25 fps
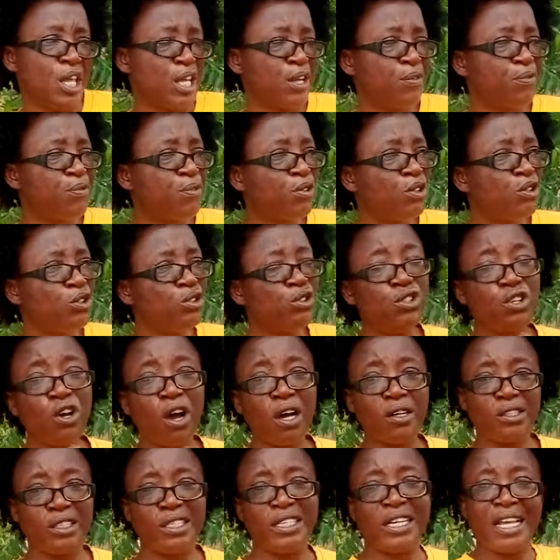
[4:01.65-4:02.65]
If you
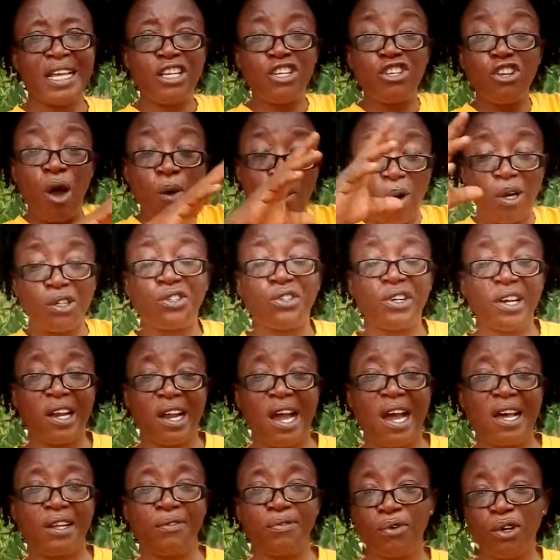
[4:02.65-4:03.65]
don't, in your watering
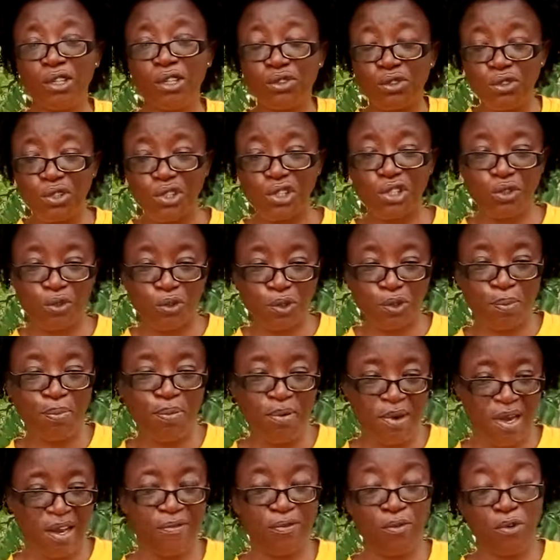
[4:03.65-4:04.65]
can, if you want to use it to
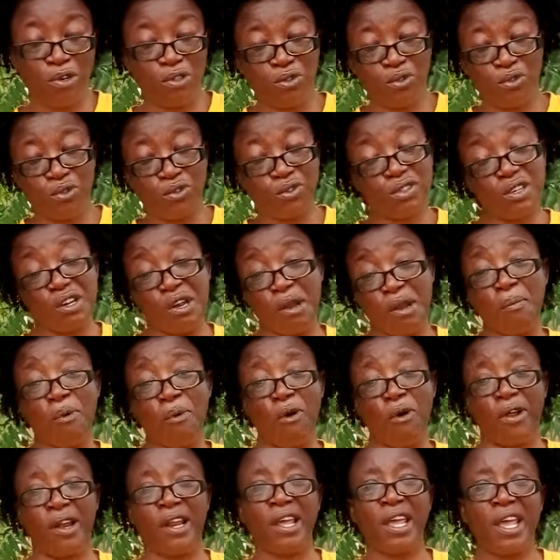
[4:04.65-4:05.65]
spray, if you want to use neem
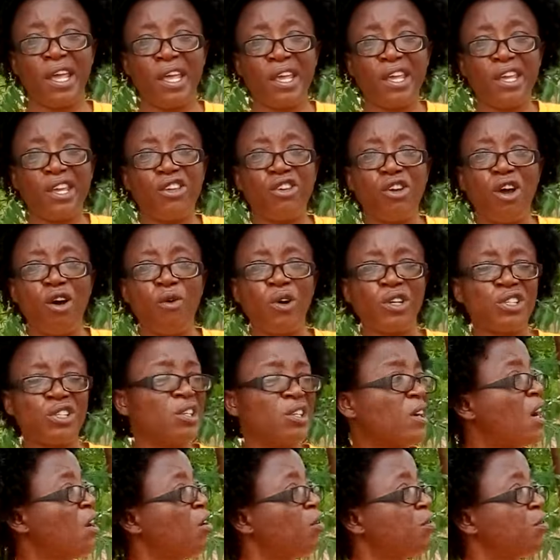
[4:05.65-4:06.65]
oil in your
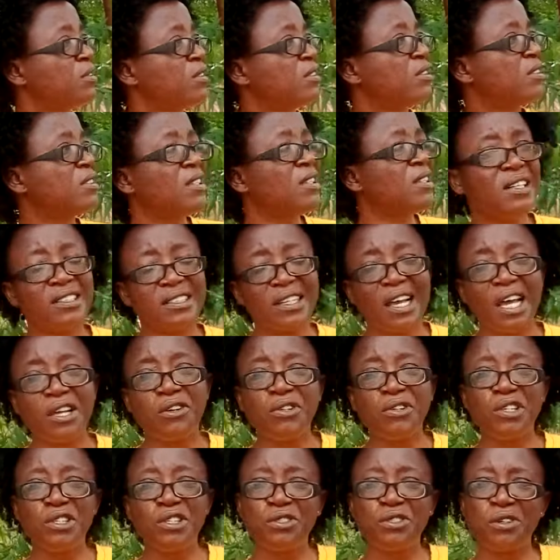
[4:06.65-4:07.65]
watering can of 16 liters,
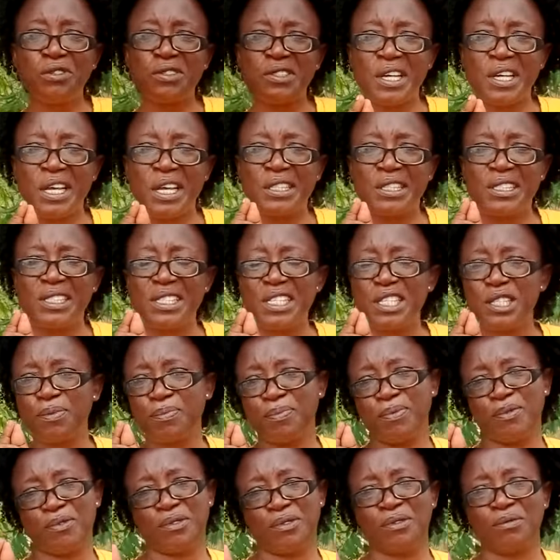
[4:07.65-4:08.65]
you need just a
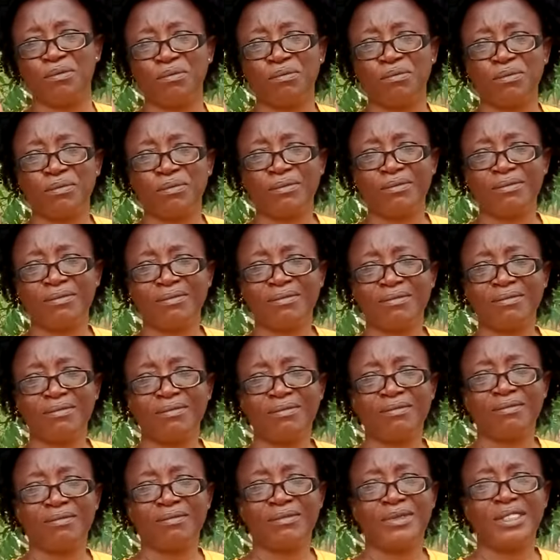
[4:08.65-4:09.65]
teaspoon.
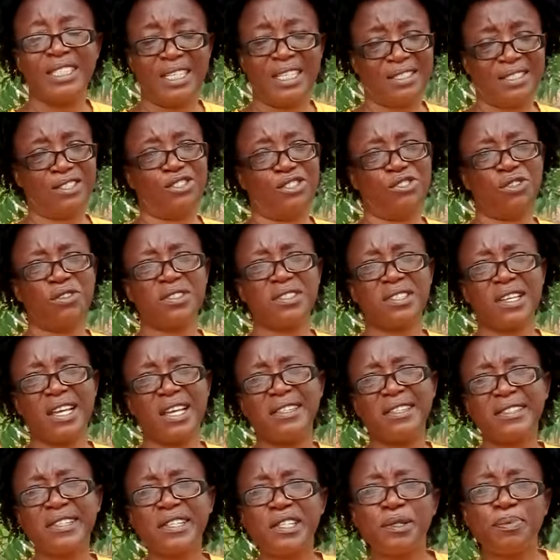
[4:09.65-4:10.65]
Yes, just
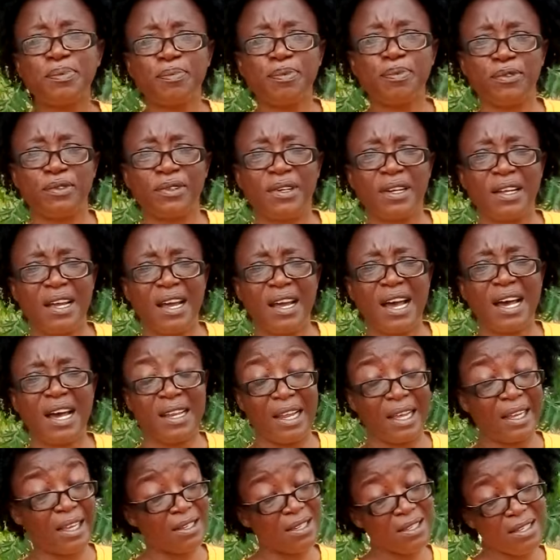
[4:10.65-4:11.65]
a teaspoon.
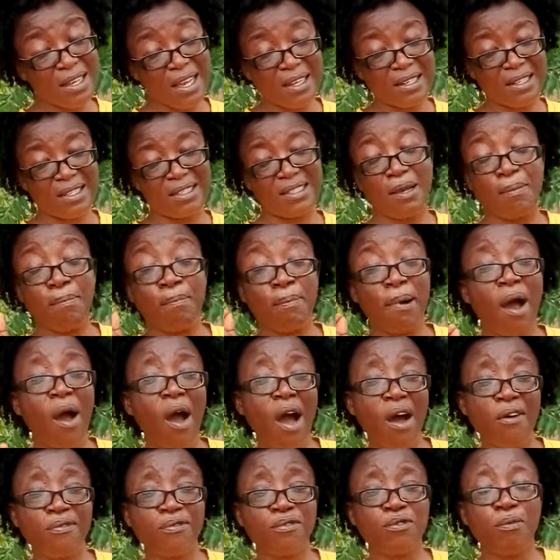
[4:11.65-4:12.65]
And like I said, it's a
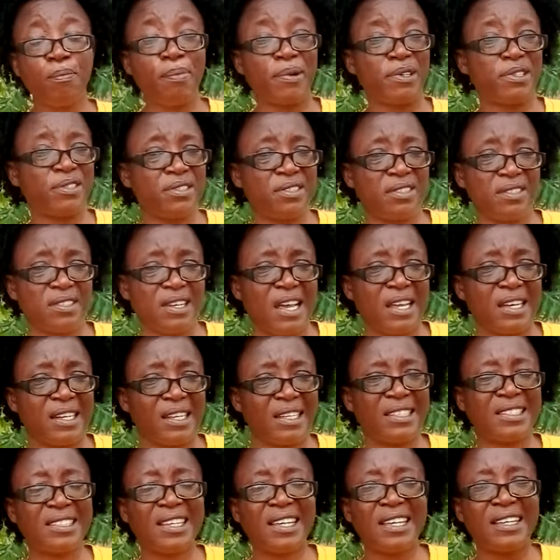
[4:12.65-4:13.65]
powerful
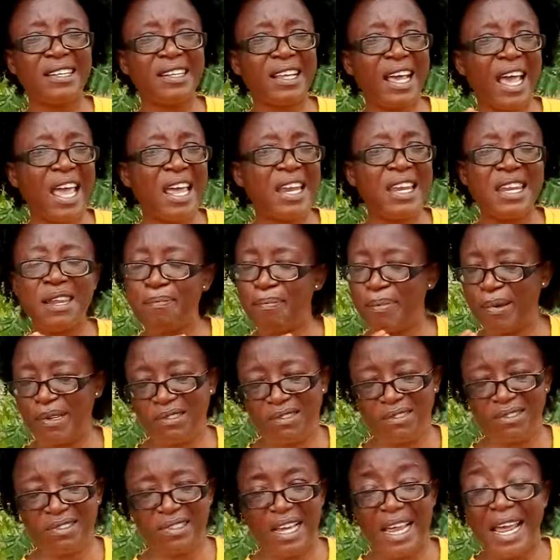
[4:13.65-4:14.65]
pesticide. It kills any
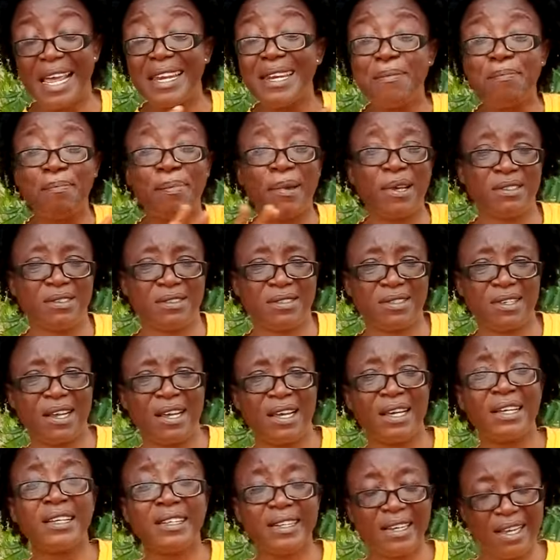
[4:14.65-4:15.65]
pesticide, any pest.
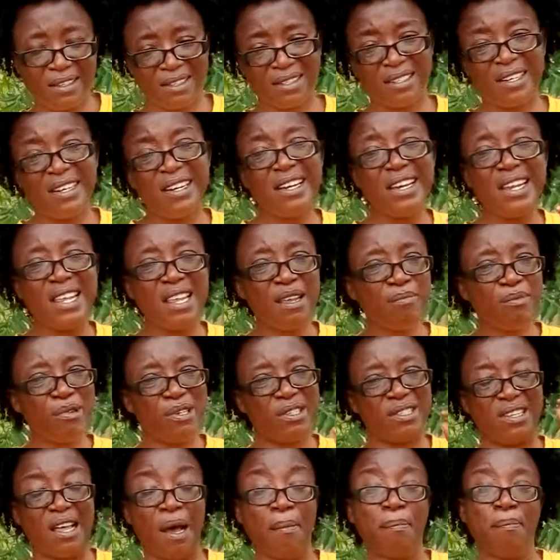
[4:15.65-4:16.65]
Yes, neem
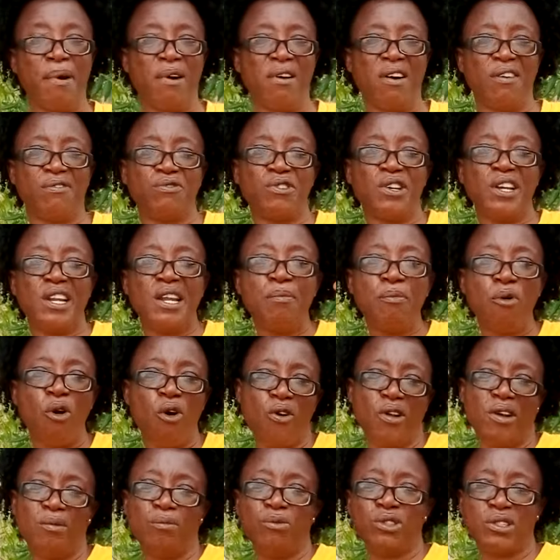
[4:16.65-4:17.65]
is that powerful, neem
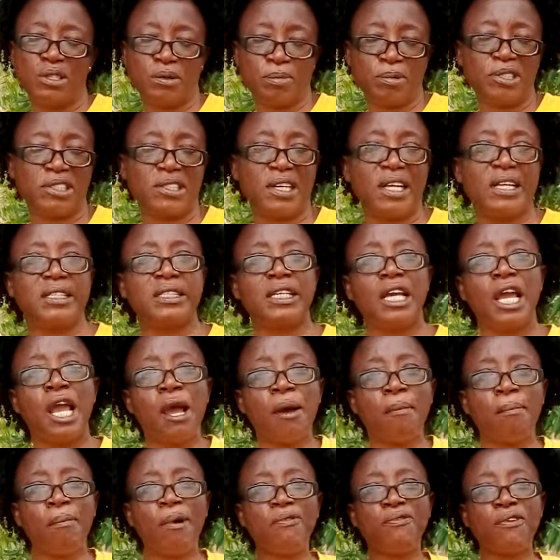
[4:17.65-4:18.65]
oil most especially.
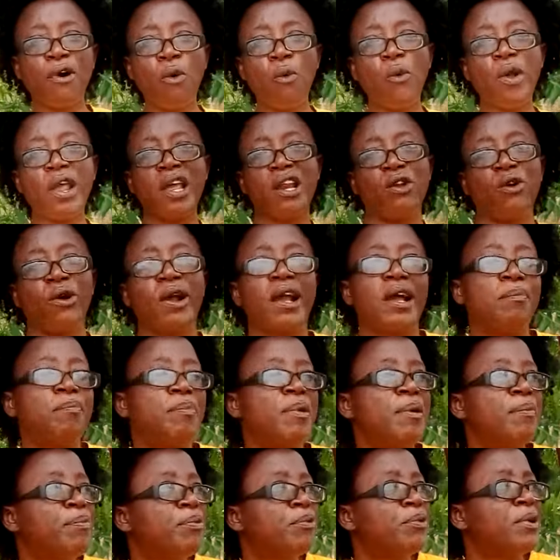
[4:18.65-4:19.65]
But for we local
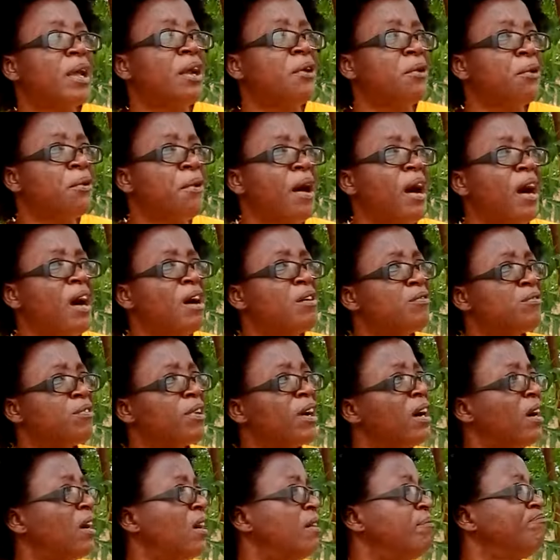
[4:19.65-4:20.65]
people that don't have
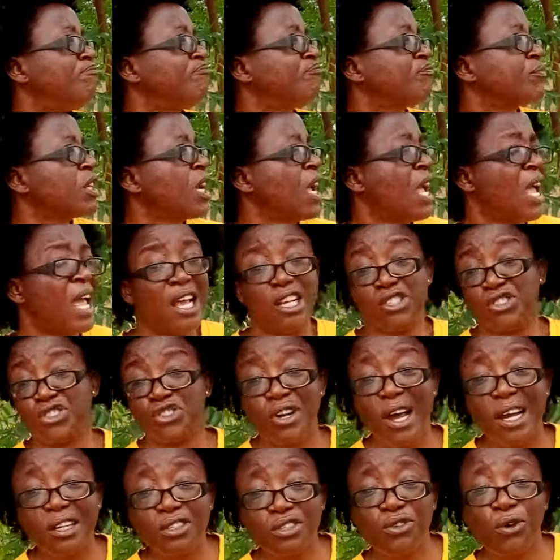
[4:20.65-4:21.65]

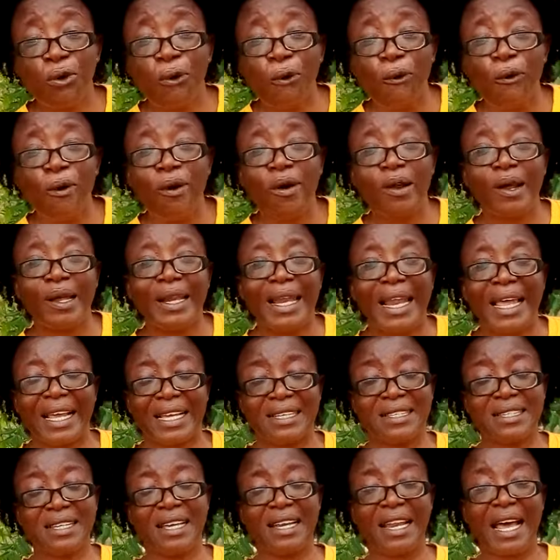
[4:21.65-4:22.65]
extractor,
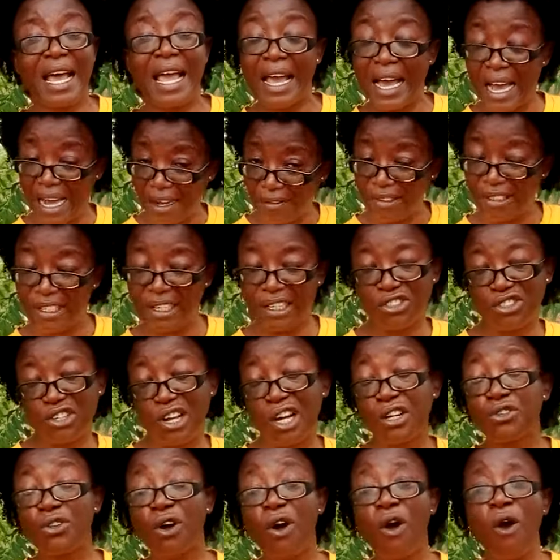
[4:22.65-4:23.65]
like I said, I have the
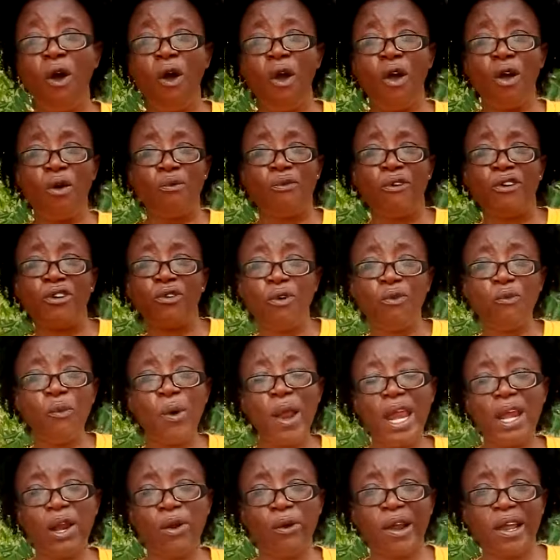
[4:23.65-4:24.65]
extractor. For
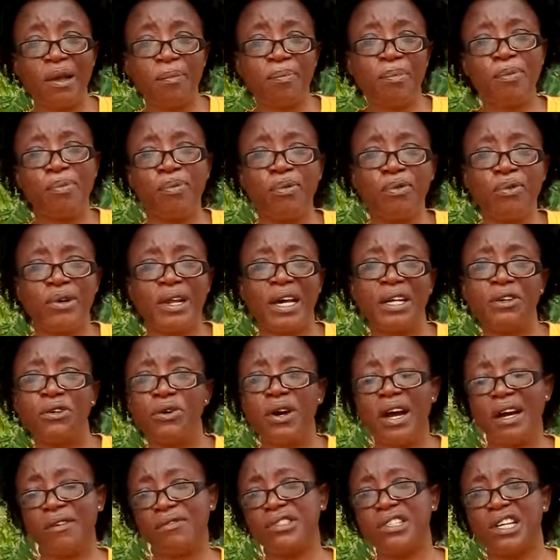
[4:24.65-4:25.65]
we local people that
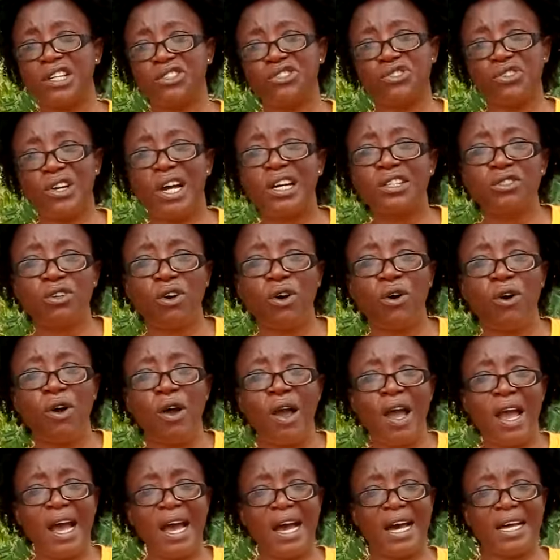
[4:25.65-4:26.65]
don't have the extractor
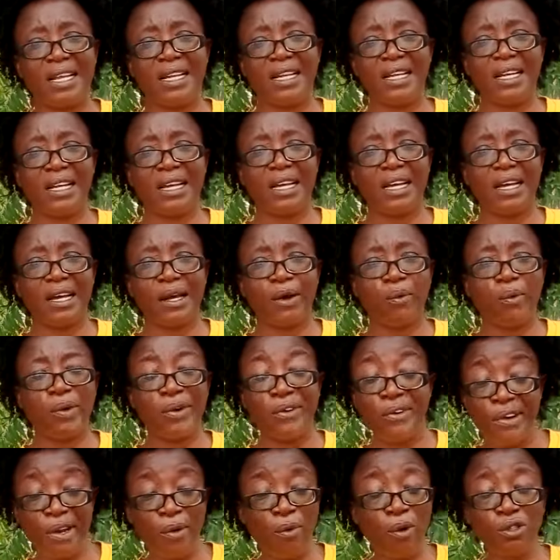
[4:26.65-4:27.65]
and we
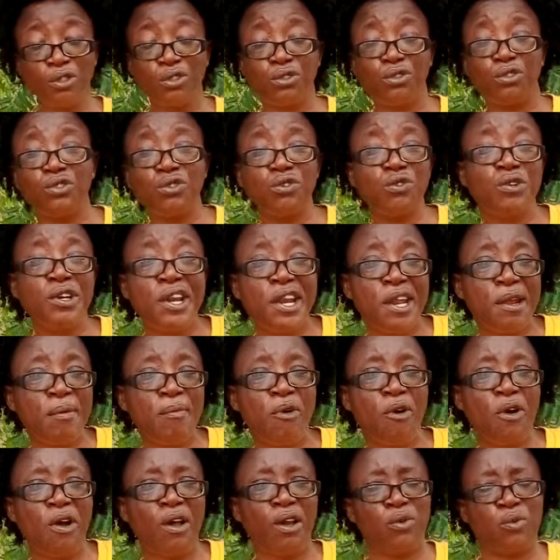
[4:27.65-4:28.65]
really want to do
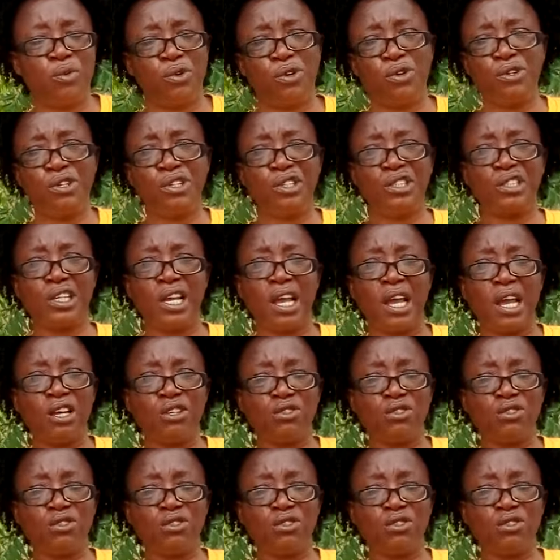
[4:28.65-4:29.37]
neem oil, we don't need.